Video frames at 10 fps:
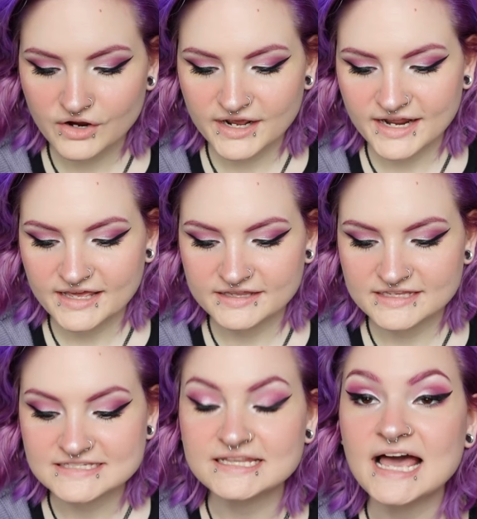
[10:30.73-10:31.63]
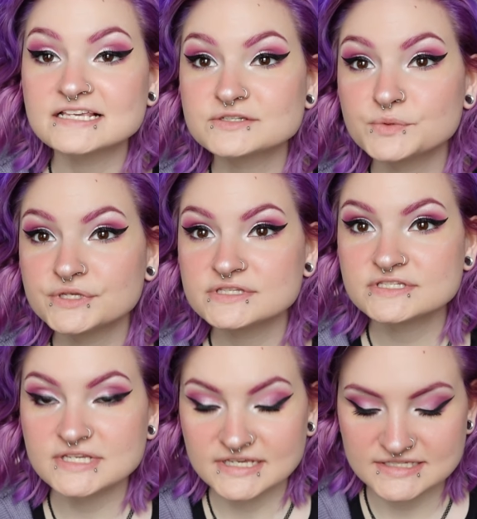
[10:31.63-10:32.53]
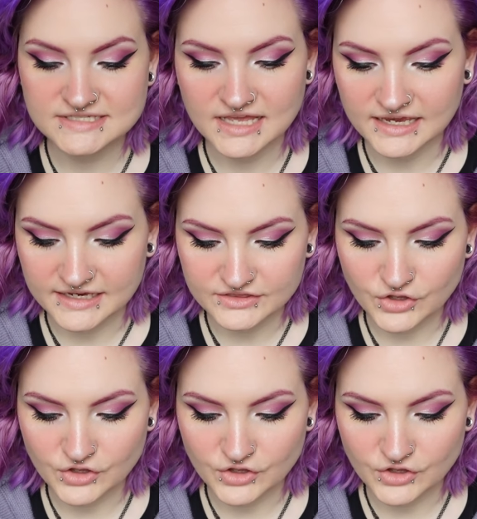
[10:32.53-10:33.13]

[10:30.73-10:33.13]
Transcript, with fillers: right, and these last ones is like